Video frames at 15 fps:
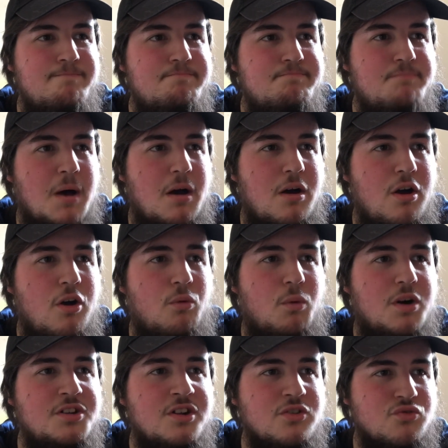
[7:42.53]
per
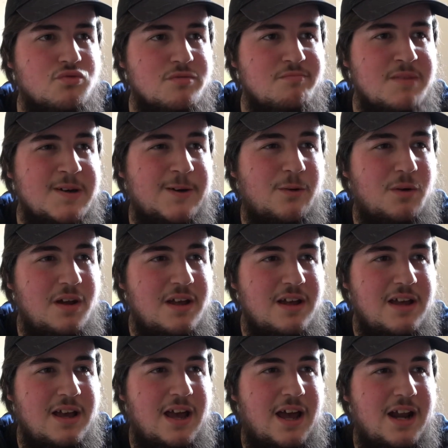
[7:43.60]
100 ml,
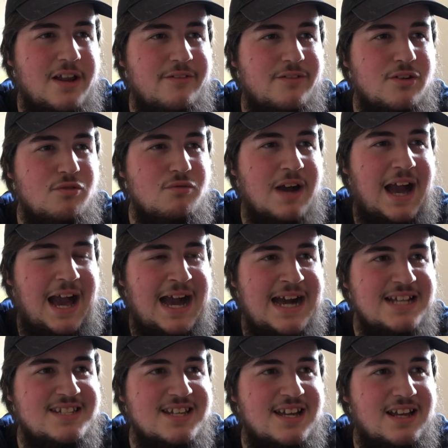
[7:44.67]
and if you
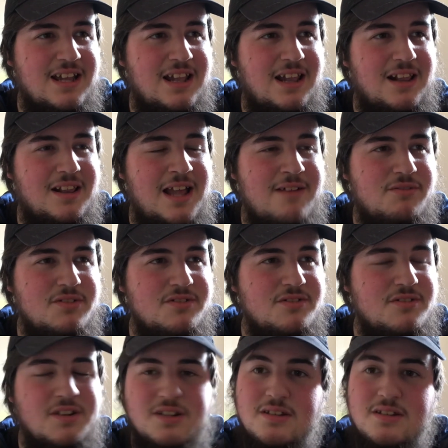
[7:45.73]
add 11